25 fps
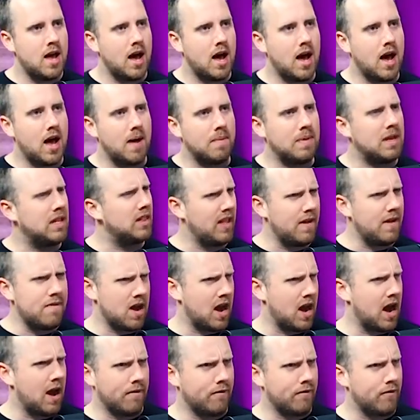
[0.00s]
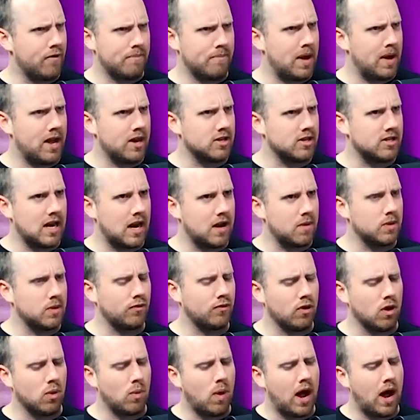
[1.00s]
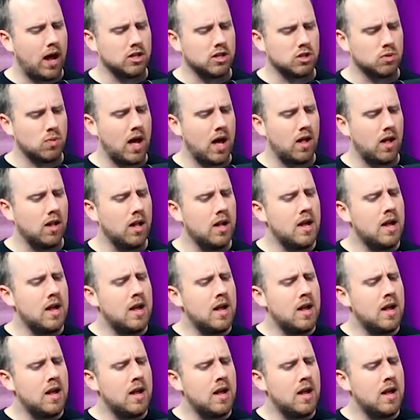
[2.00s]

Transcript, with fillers: Um, he lived there, my understanding was, mm-hmm. for a mm-hmm. while as well.